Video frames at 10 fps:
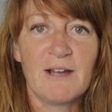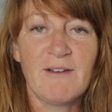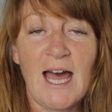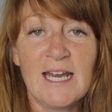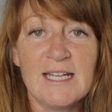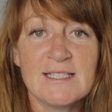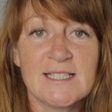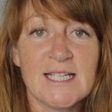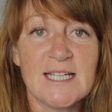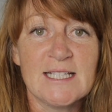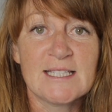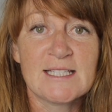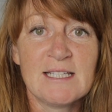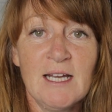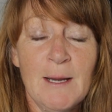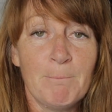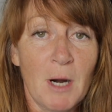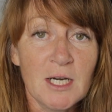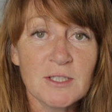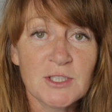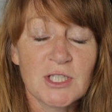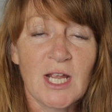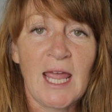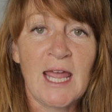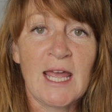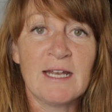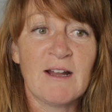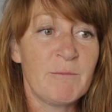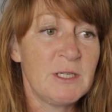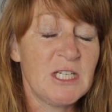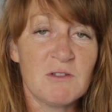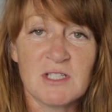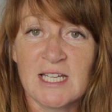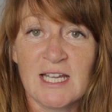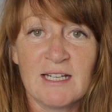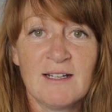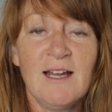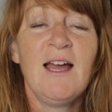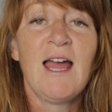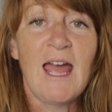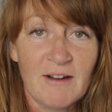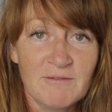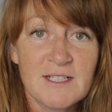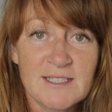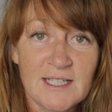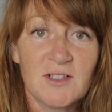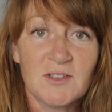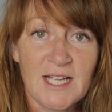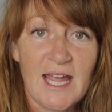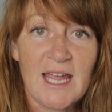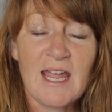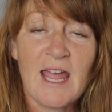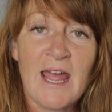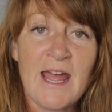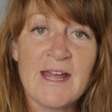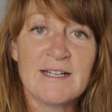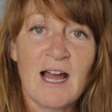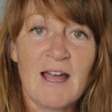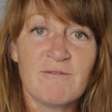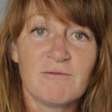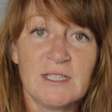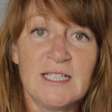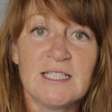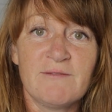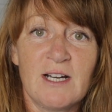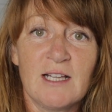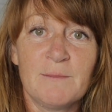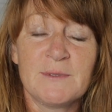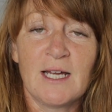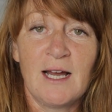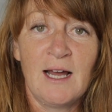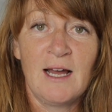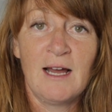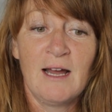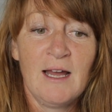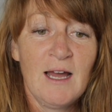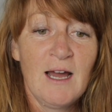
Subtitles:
I've had it since March and I've been using it every single day, and I've really developed a